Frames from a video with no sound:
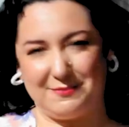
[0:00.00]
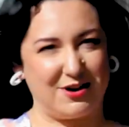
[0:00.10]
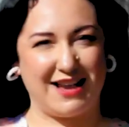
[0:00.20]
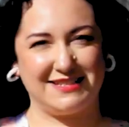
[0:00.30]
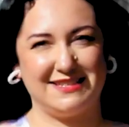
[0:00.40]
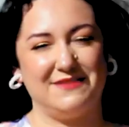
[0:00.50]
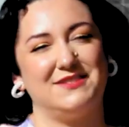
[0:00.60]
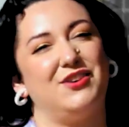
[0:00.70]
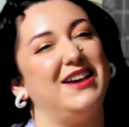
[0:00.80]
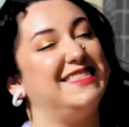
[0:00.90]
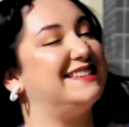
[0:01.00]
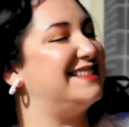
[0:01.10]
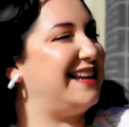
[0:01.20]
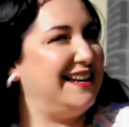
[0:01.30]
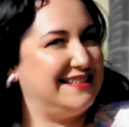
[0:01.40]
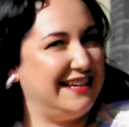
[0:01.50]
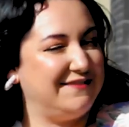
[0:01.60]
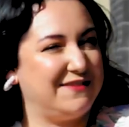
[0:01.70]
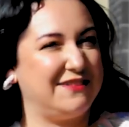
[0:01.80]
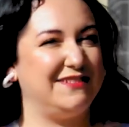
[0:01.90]
process of sewing this
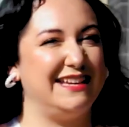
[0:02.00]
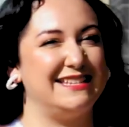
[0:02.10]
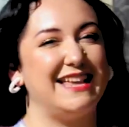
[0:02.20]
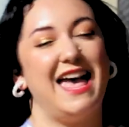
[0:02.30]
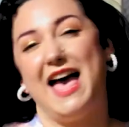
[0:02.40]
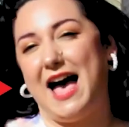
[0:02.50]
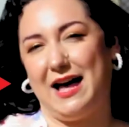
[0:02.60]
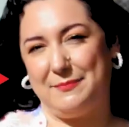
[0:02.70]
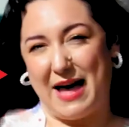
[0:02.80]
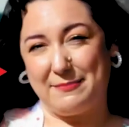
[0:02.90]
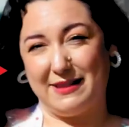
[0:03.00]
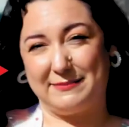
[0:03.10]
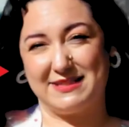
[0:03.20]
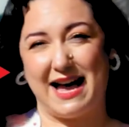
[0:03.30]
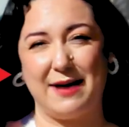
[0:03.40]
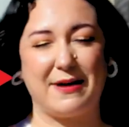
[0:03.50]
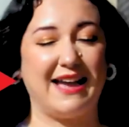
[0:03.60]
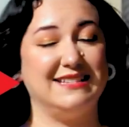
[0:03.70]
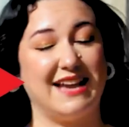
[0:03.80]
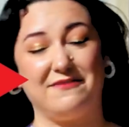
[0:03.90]
1950s peplum top.
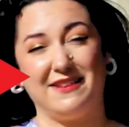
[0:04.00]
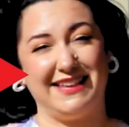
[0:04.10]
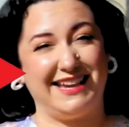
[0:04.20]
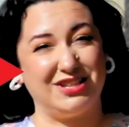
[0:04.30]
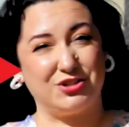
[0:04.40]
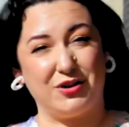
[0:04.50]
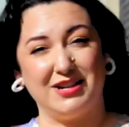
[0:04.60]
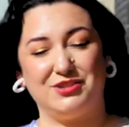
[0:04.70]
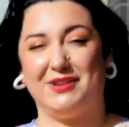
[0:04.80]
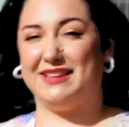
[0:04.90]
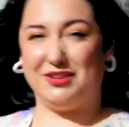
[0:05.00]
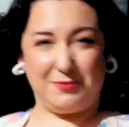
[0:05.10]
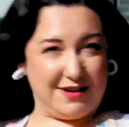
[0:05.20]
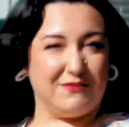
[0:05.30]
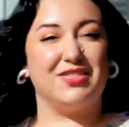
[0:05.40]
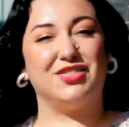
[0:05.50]
I definitely enjoyed doing a little bit of a